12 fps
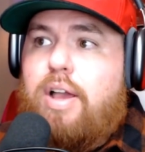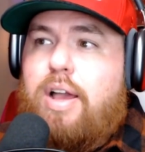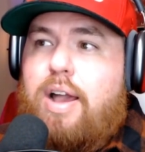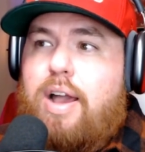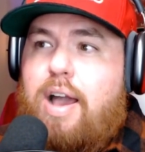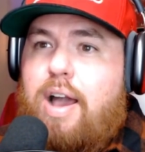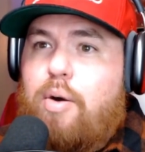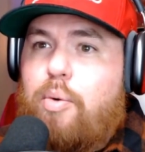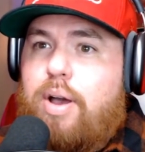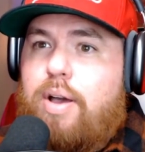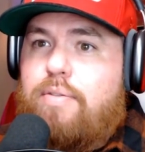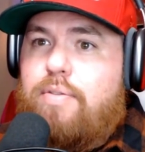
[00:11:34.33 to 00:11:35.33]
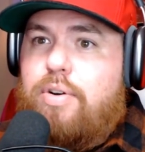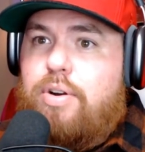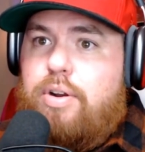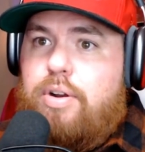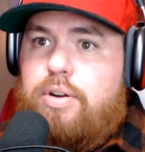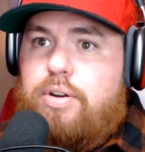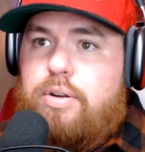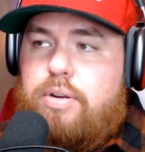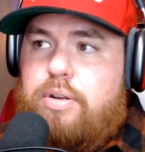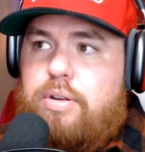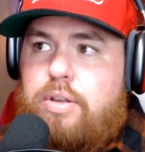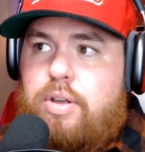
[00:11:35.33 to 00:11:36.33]
However,
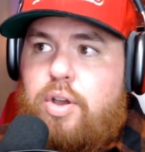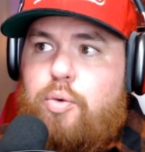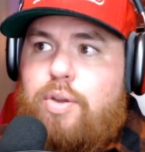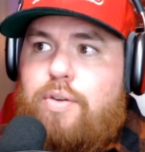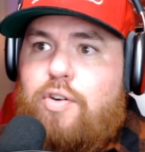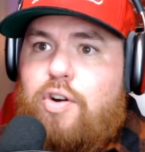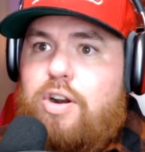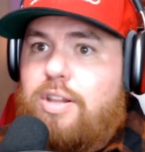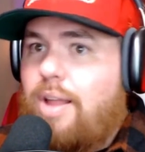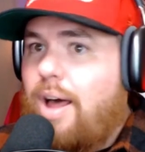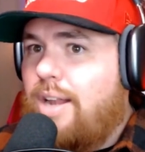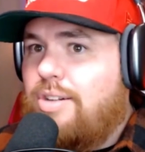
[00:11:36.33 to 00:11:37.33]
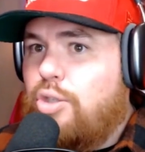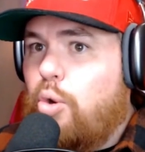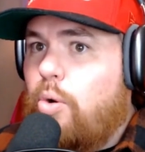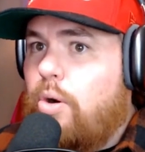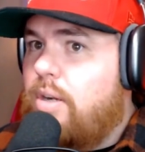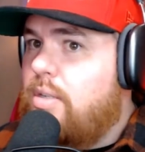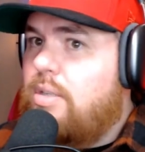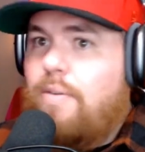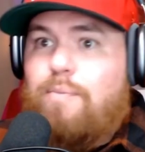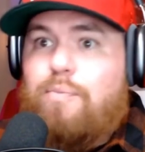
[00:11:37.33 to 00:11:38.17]
we've heard a lot of stories